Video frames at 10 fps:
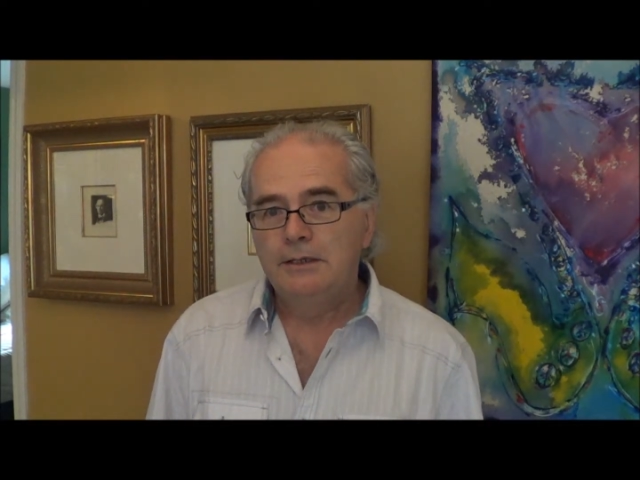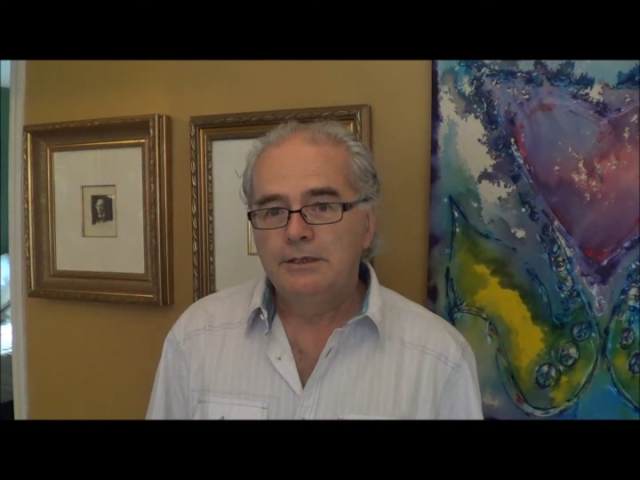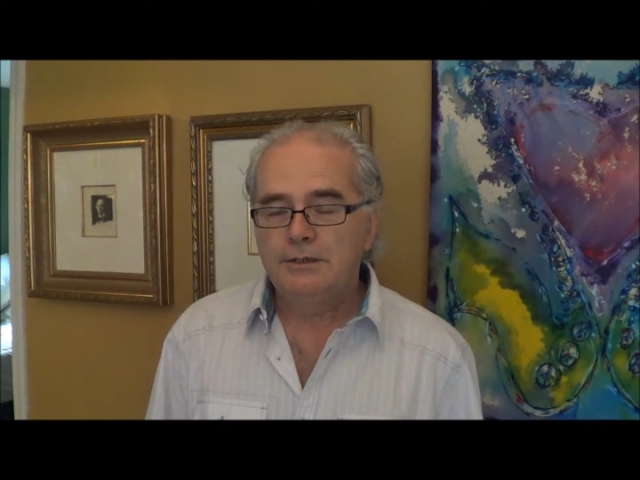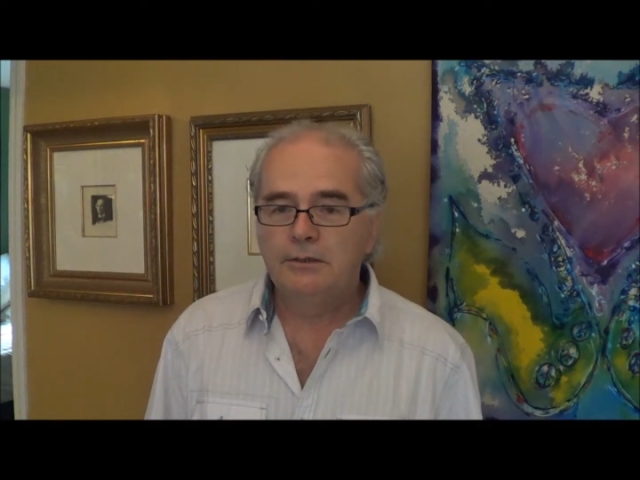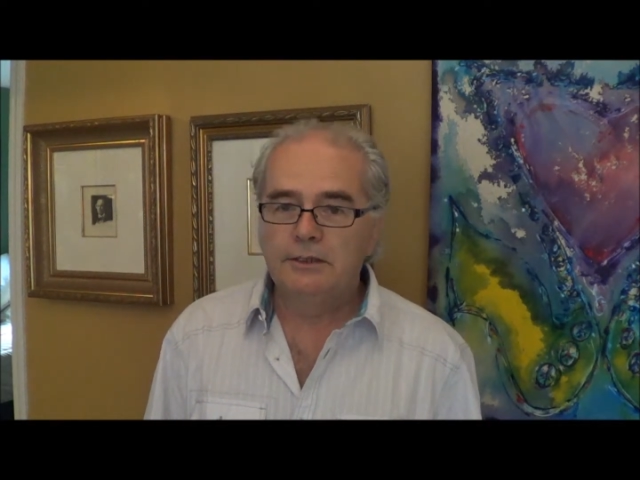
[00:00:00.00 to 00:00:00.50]

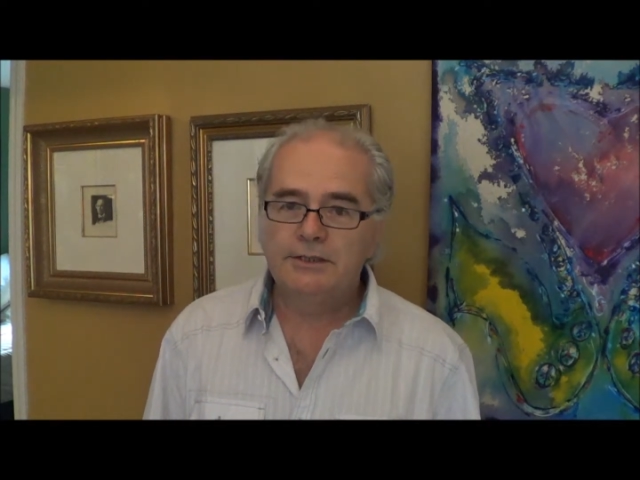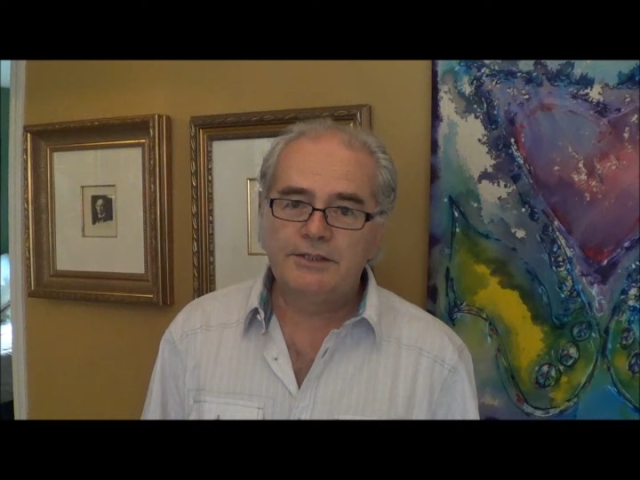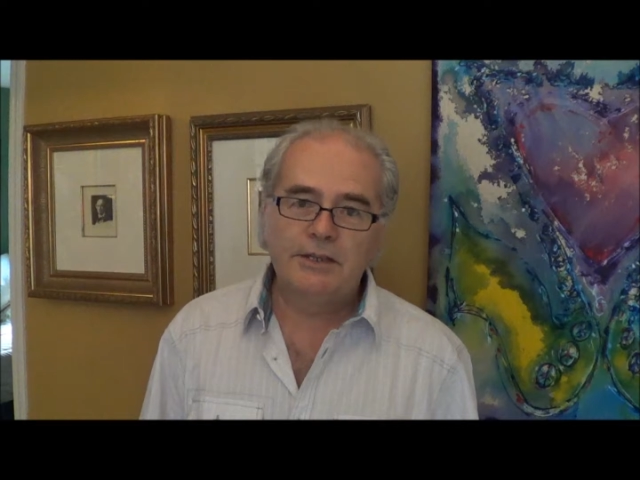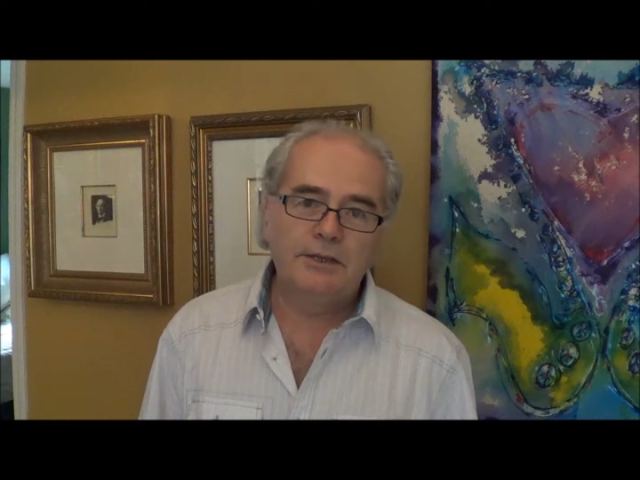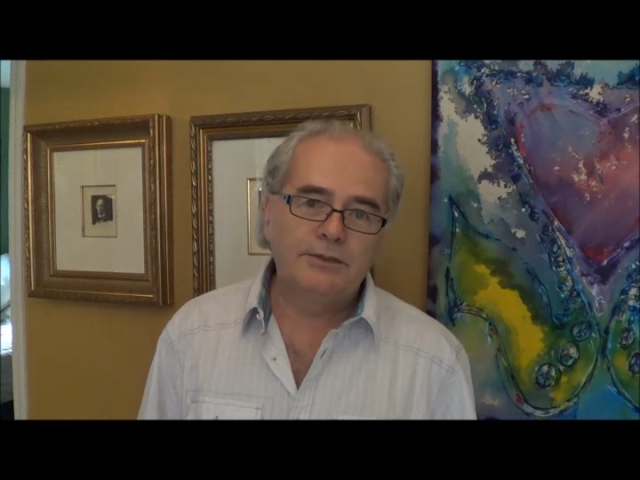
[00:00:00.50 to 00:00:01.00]
So let's
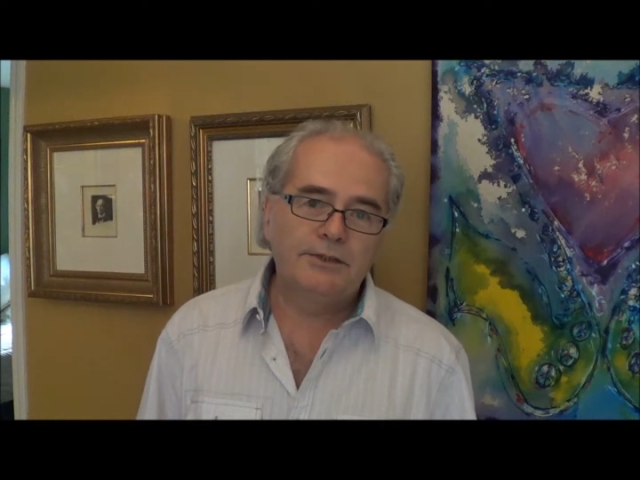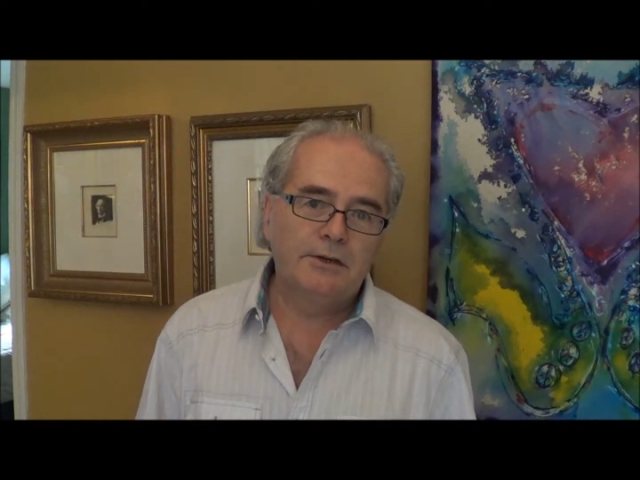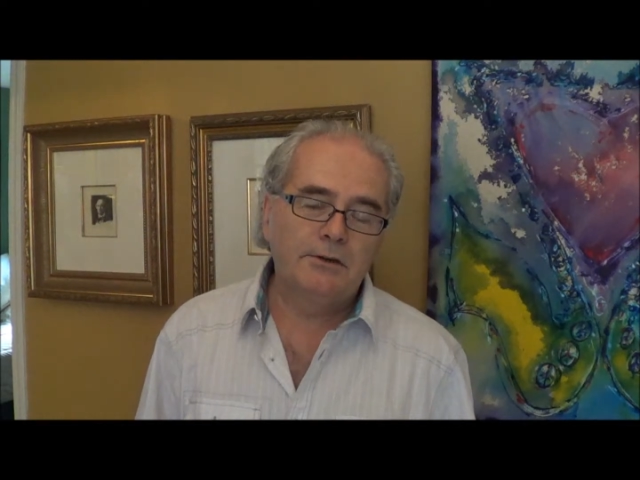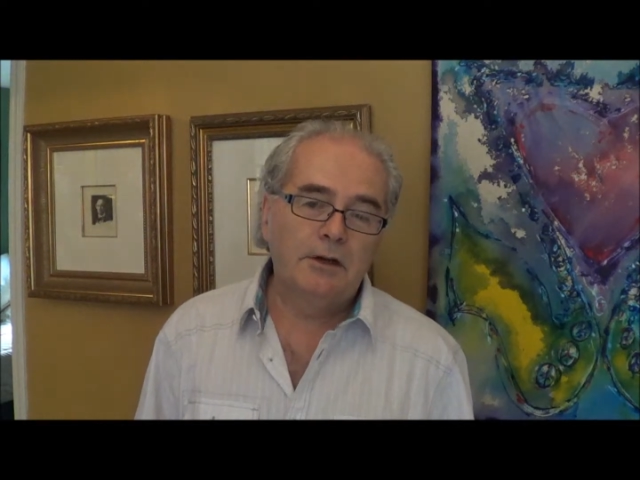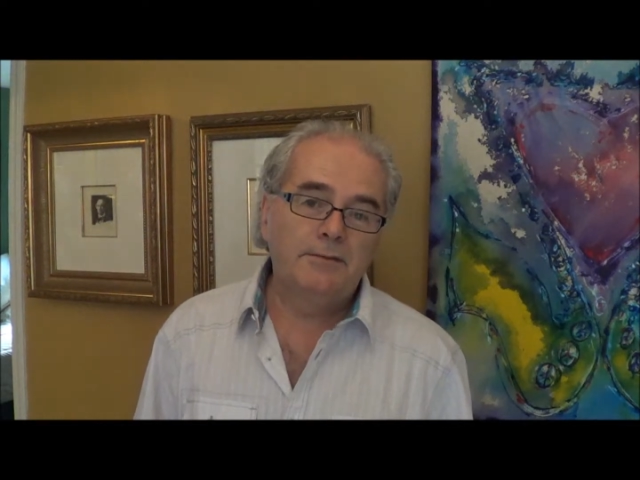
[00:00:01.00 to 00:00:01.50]
say you
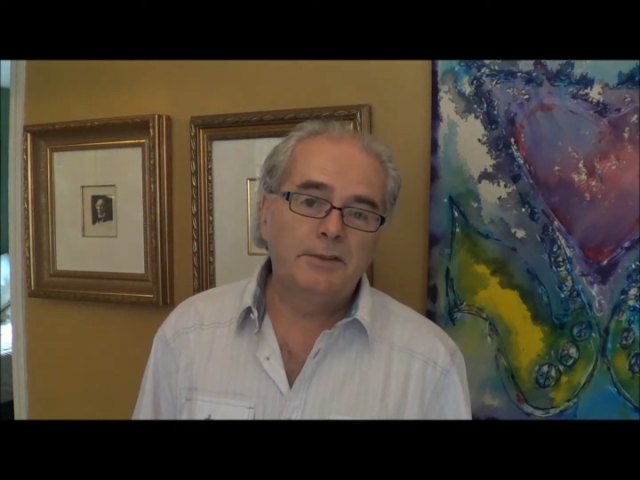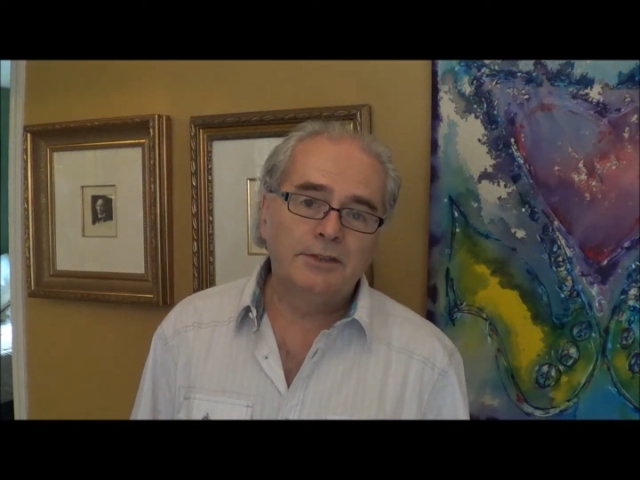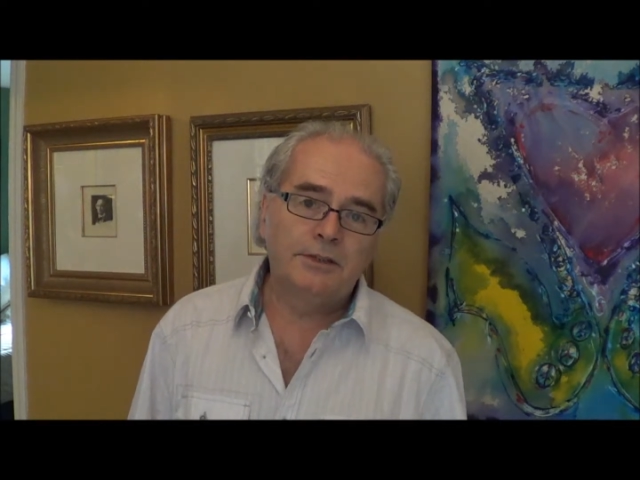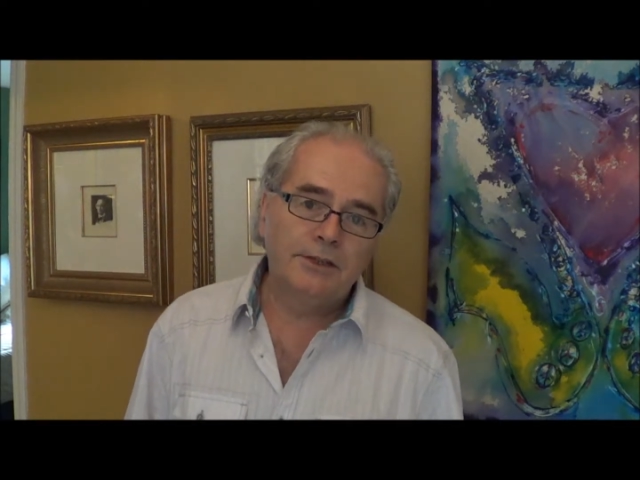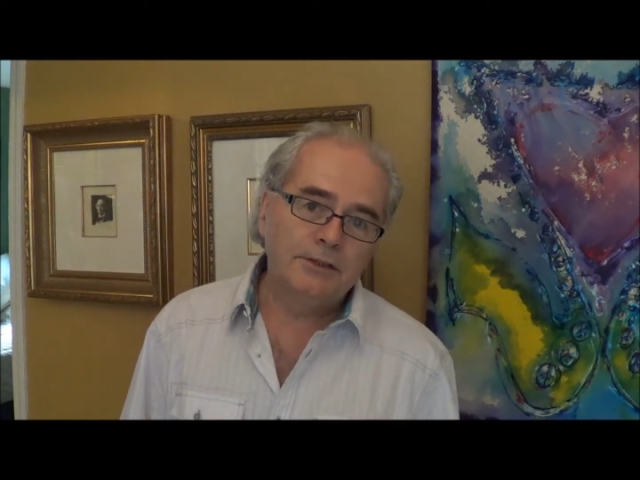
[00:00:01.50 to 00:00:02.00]
start off
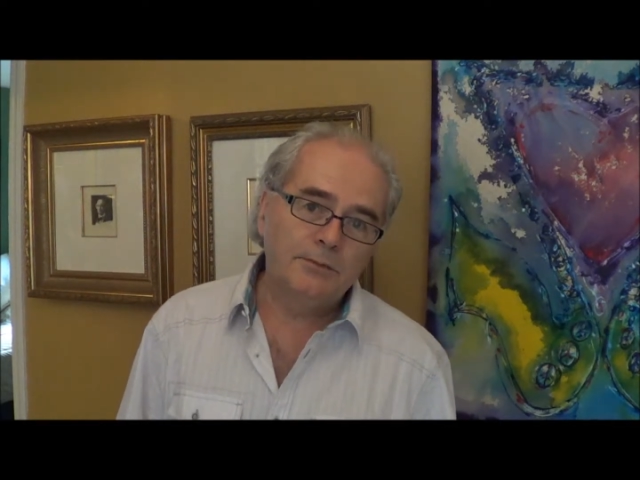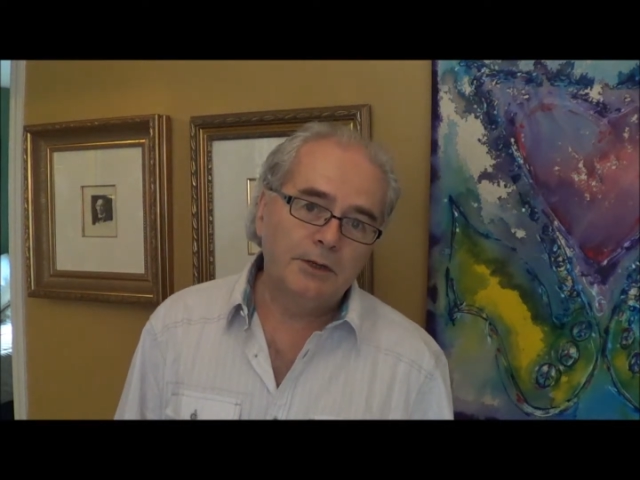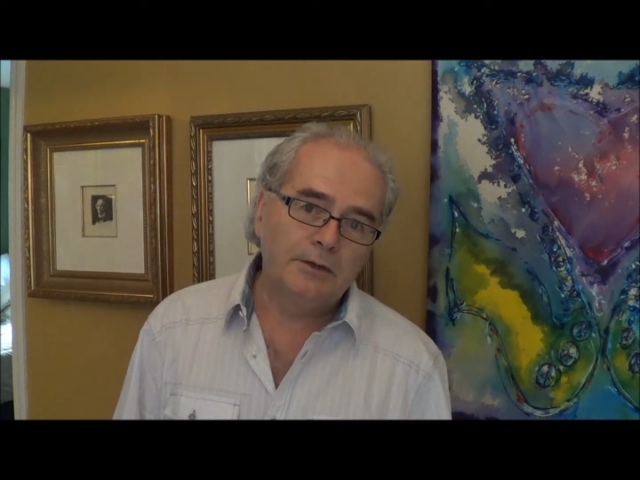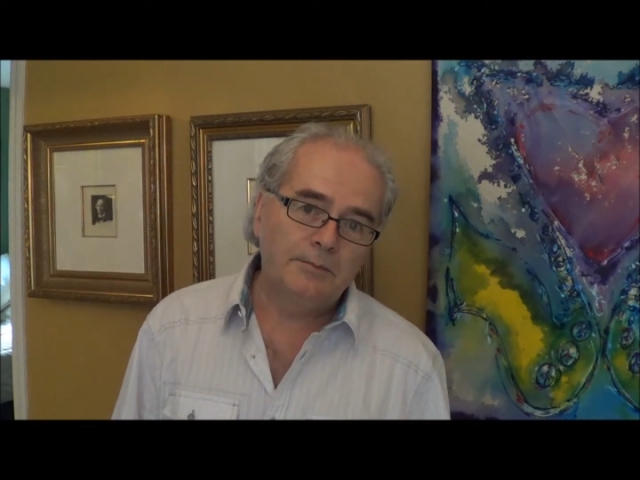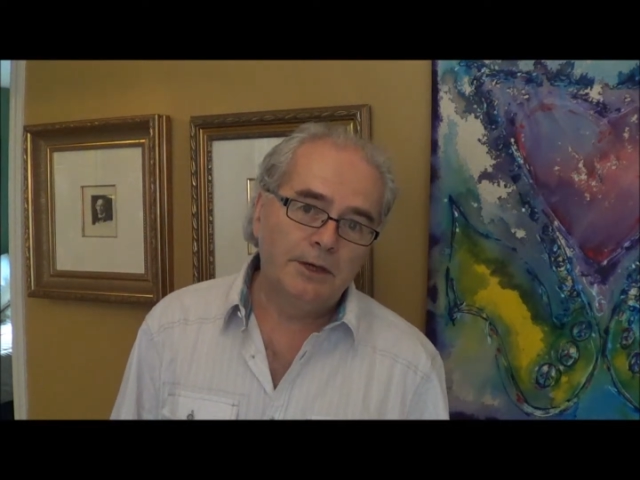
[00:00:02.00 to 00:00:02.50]
as a kidswear